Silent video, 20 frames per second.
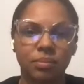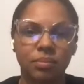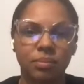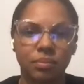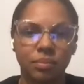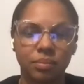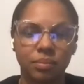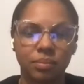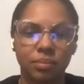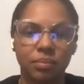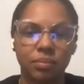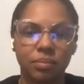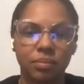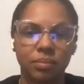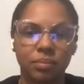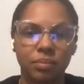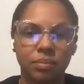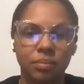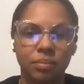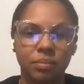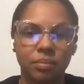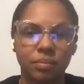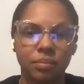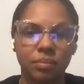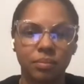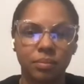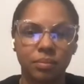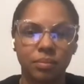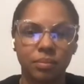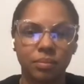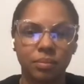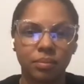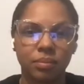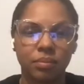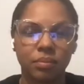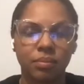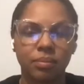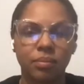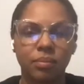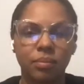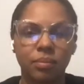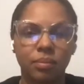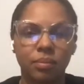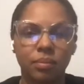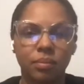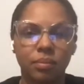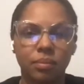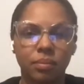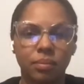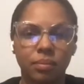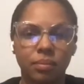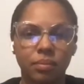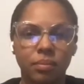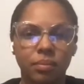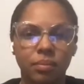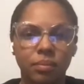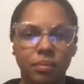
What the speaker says: The person shown says nothing.